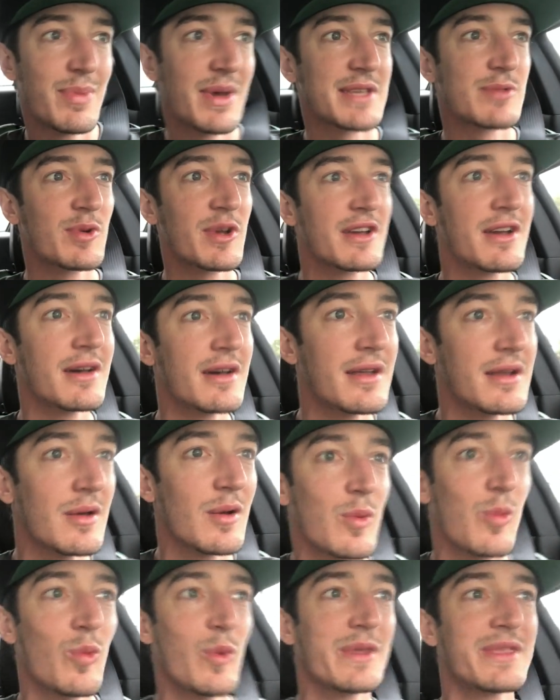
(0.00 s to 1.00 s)
the best we
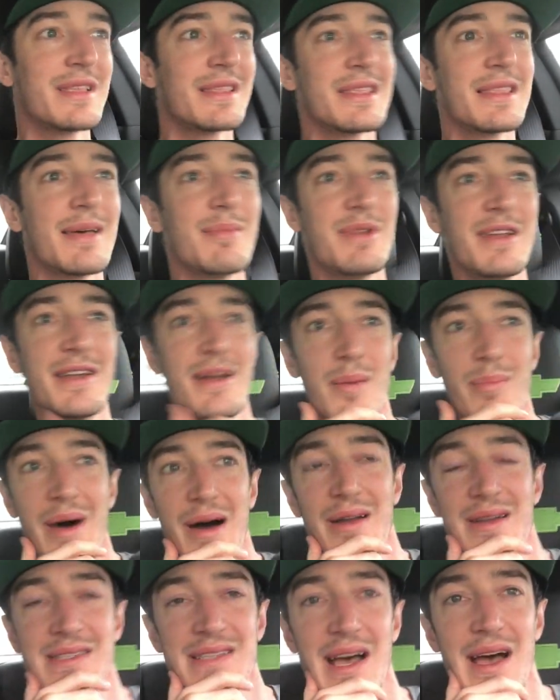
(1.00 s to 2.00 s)
could with the limited
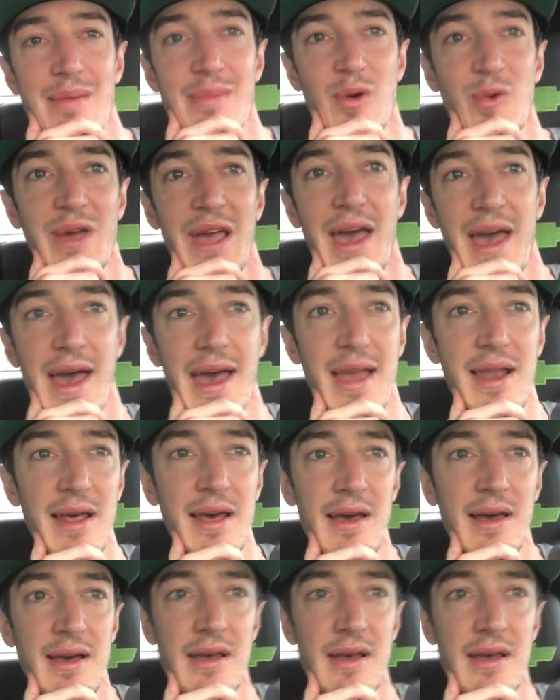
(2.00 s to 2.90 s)
amount of time that we had.